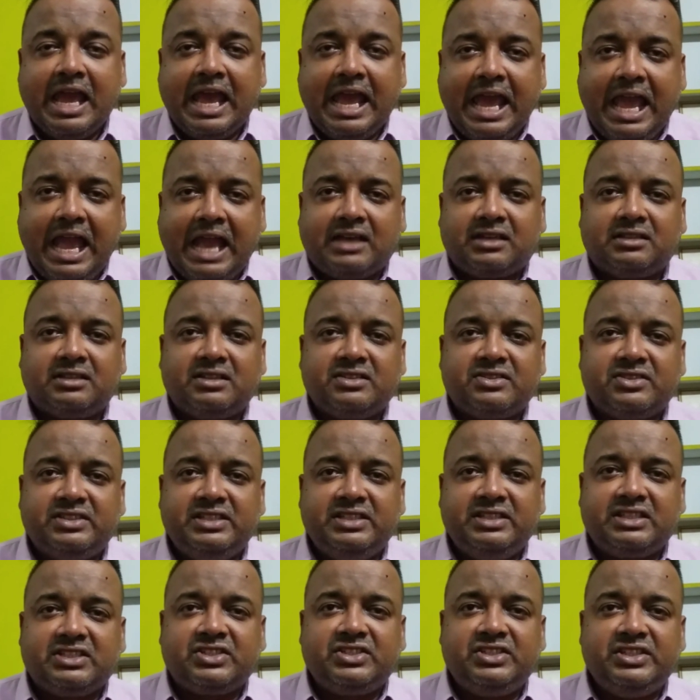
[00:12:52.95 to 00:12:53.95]
Act
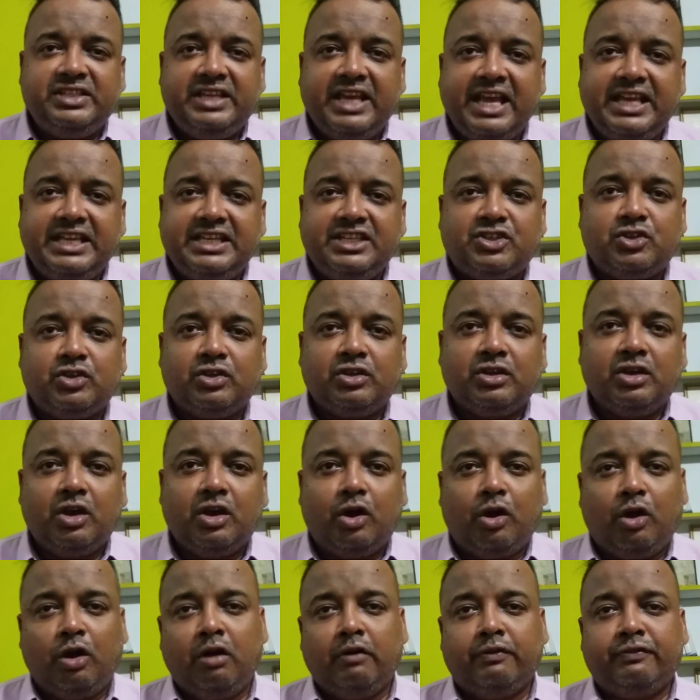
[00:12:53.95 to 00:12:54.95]
68
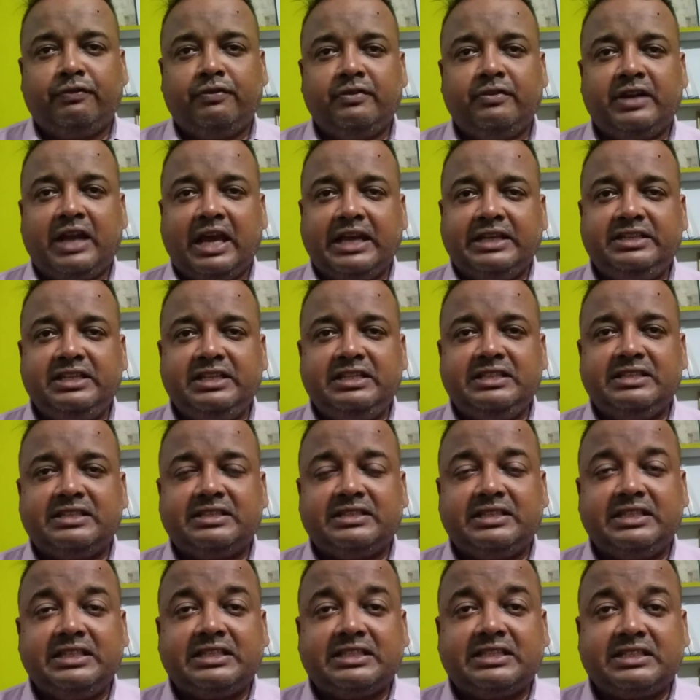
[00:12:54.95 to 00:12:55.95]
of
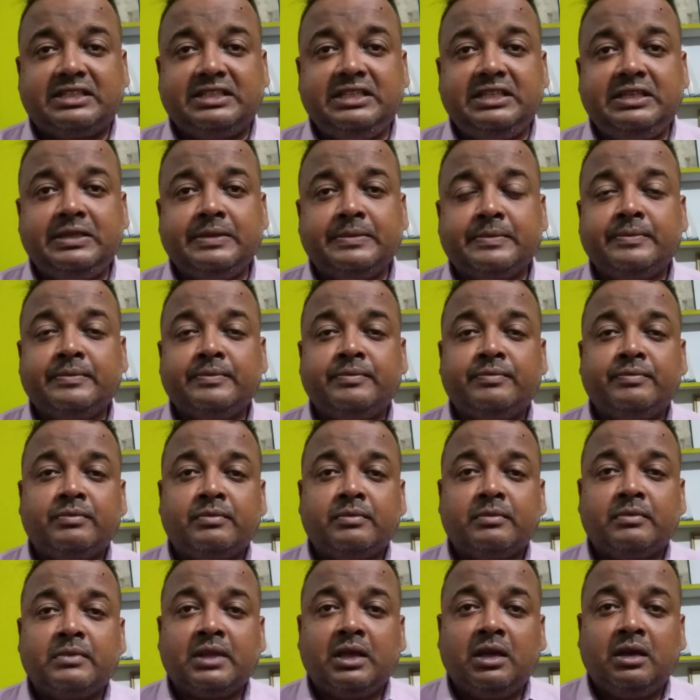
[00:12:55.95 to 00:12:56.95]

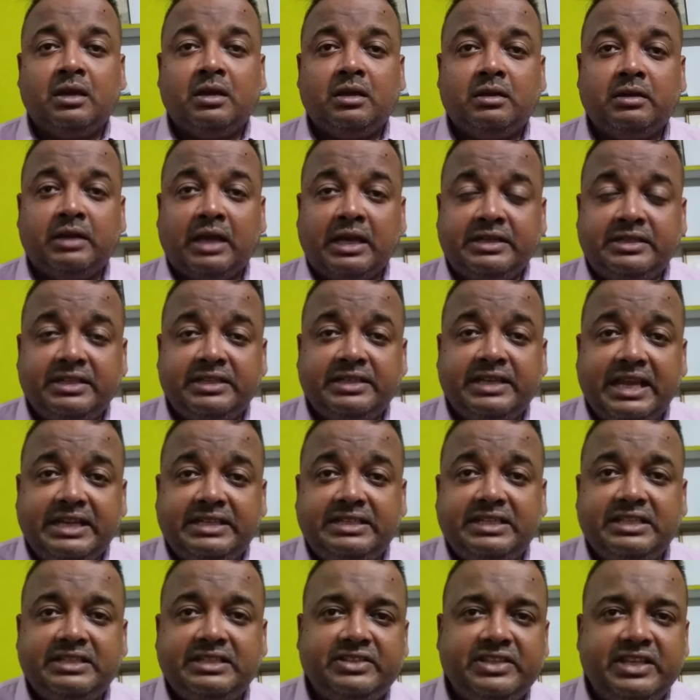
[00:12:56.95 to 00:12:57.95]

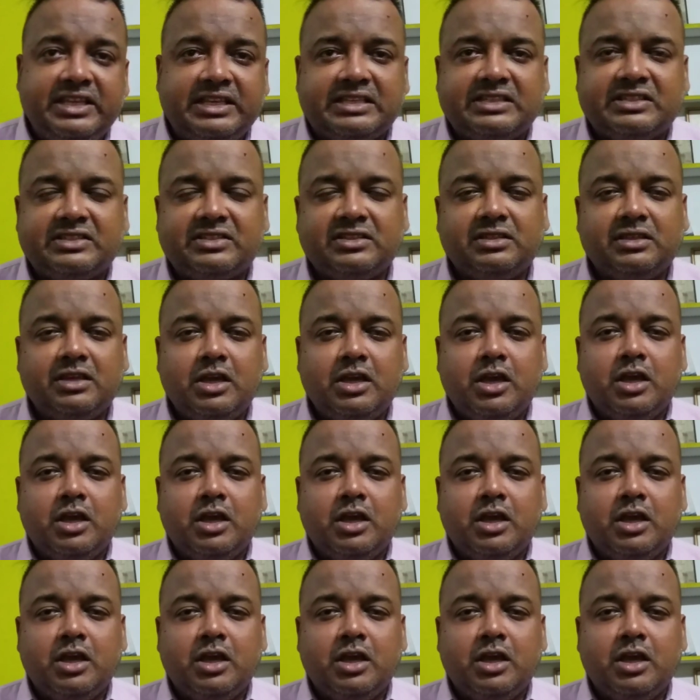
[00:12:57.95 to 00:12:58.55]
1986,